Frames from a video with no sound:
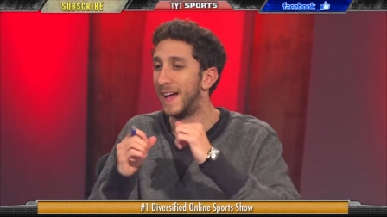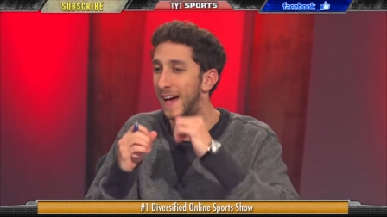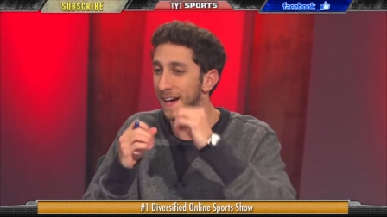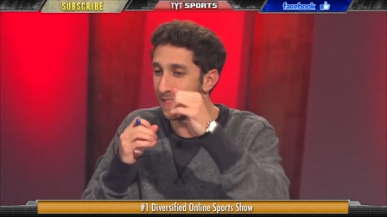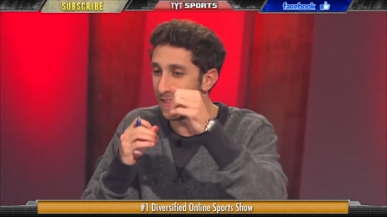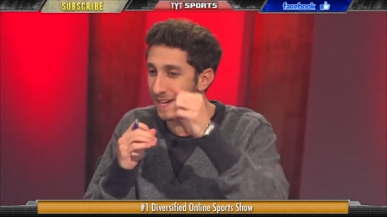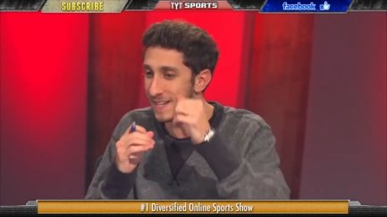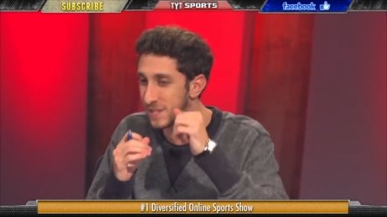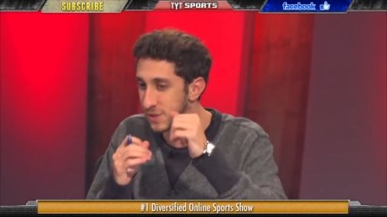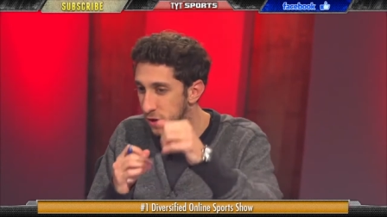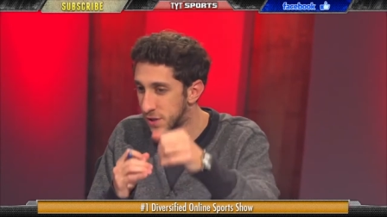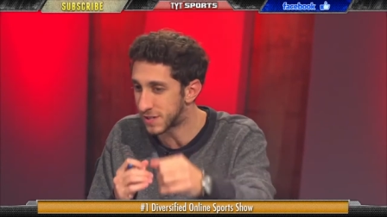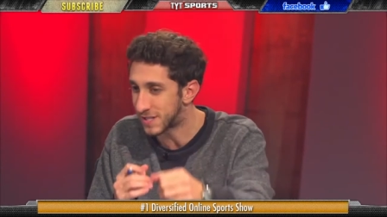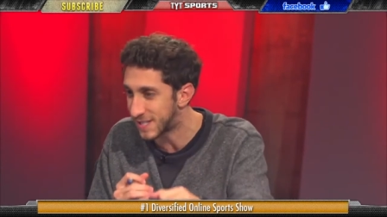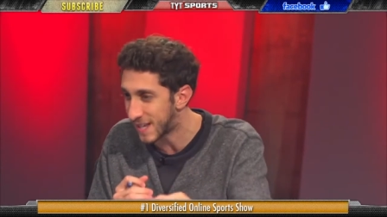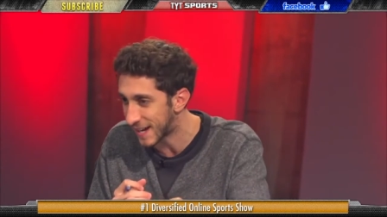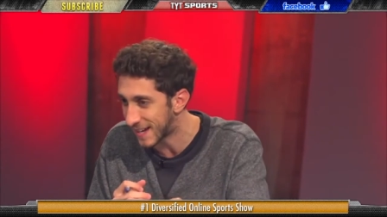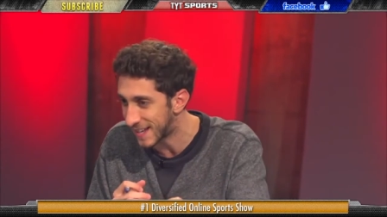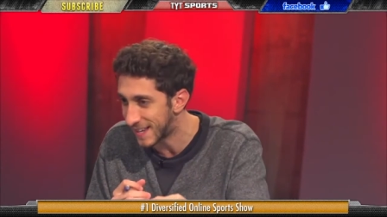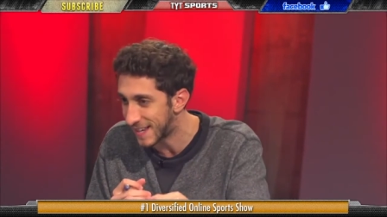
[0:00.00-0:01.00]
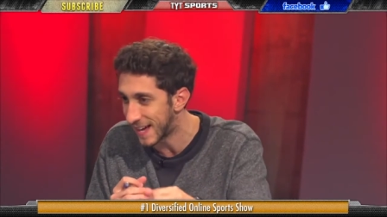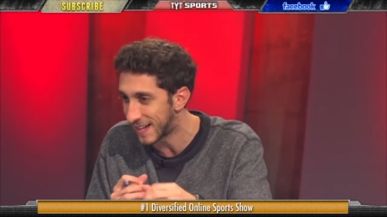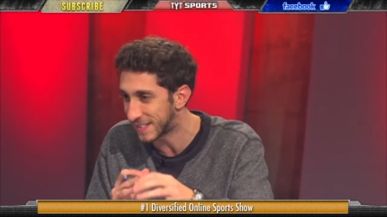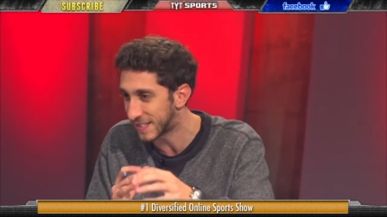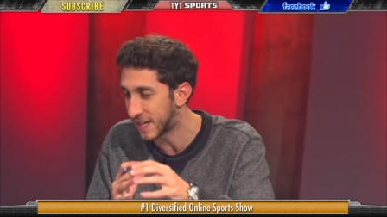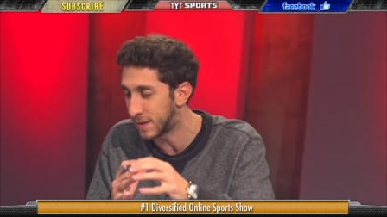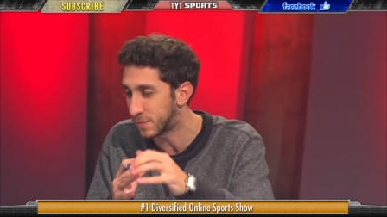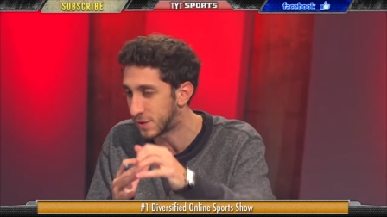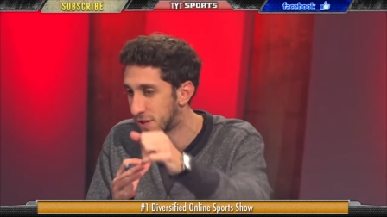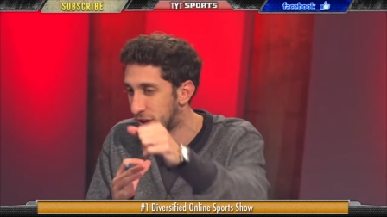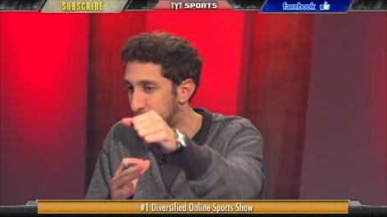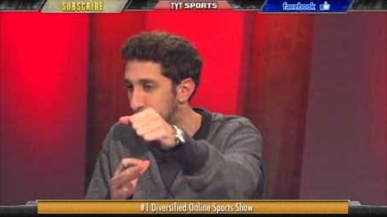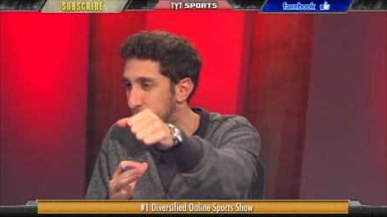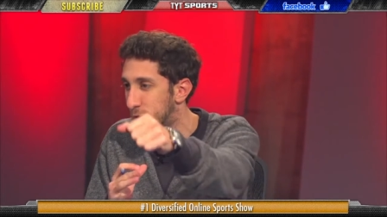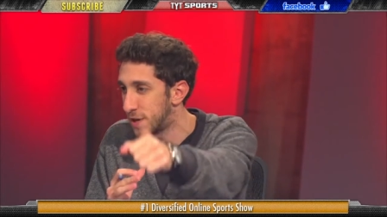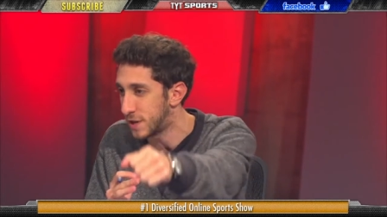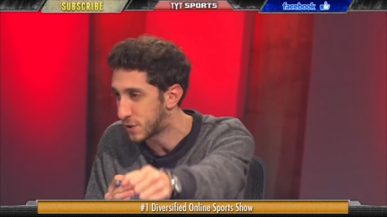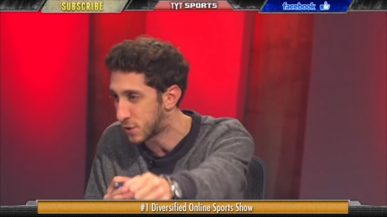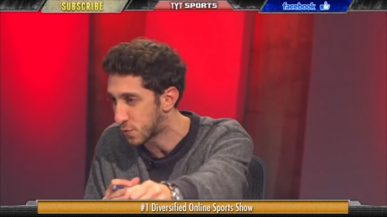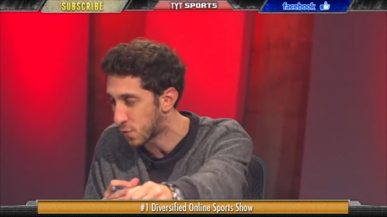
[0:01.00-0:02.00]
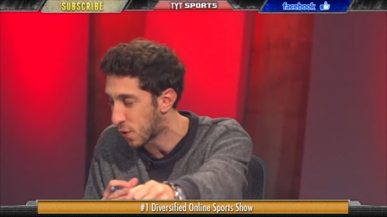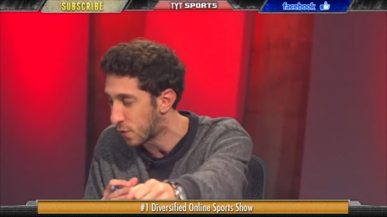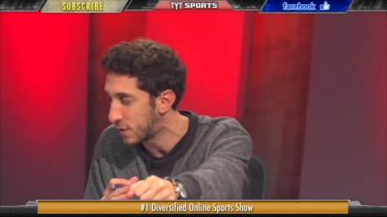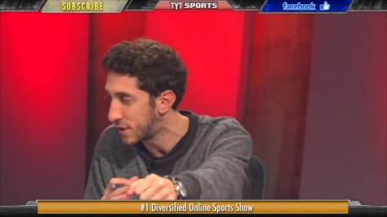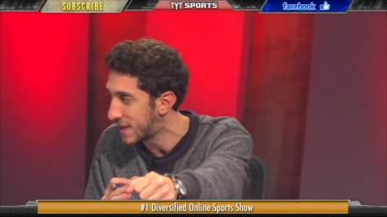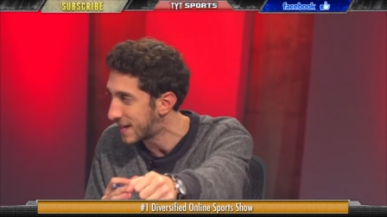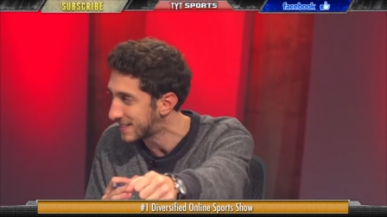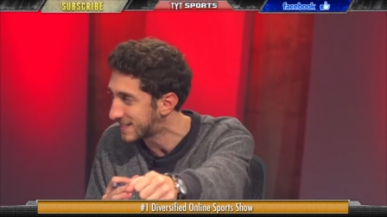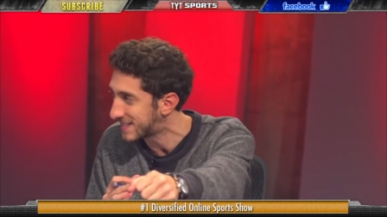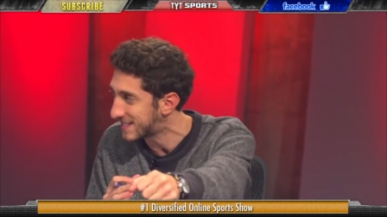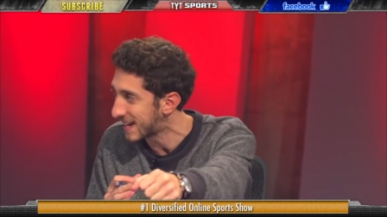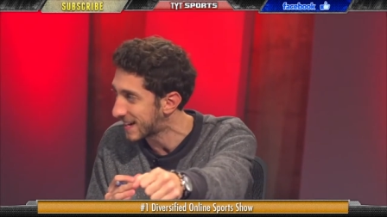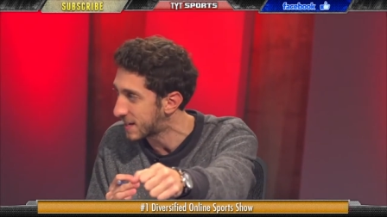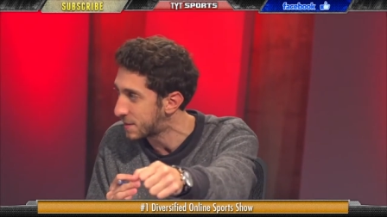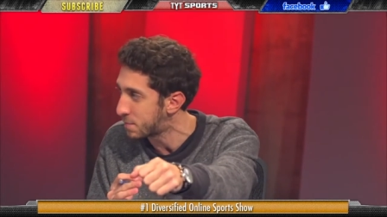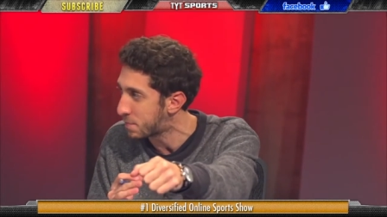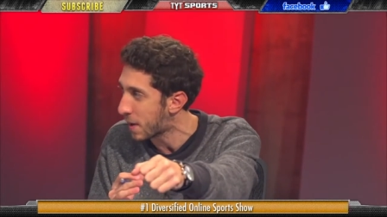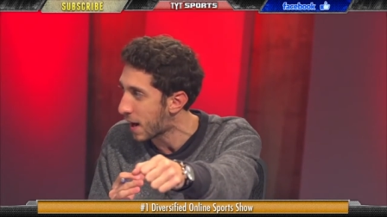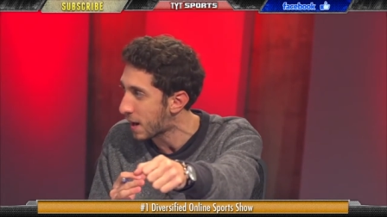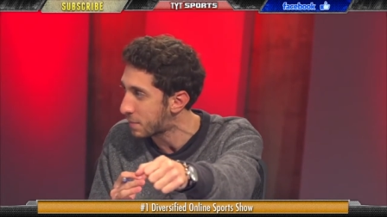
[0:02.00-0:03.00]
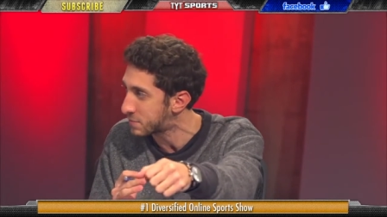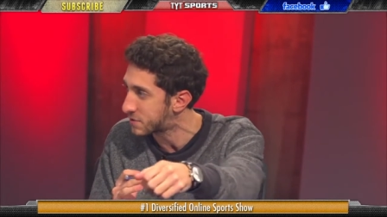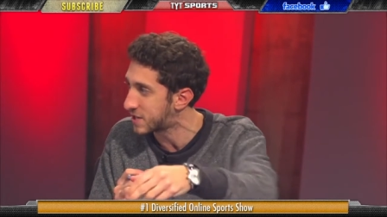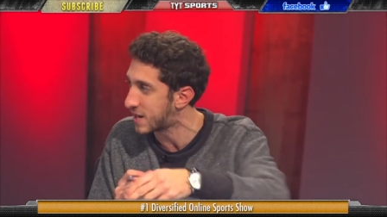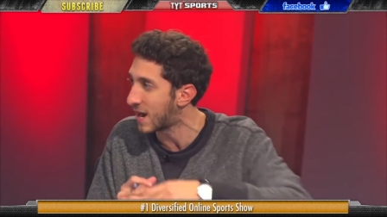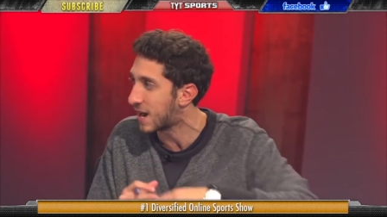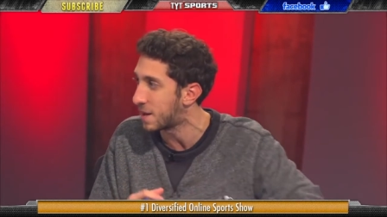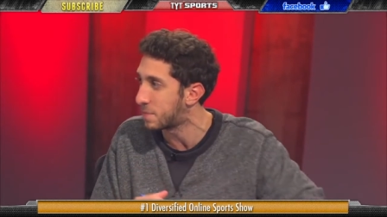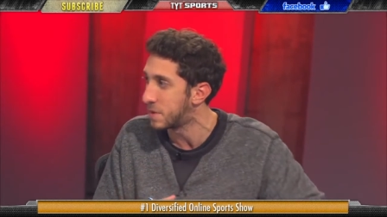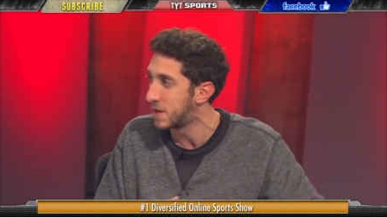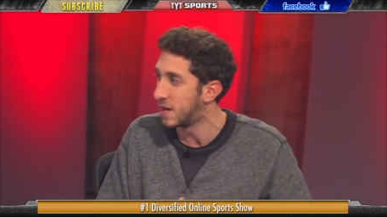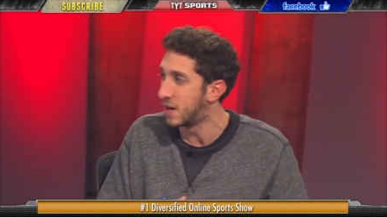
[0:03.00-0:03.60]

and then he starts second guessing himself when he's throwing that second pop jab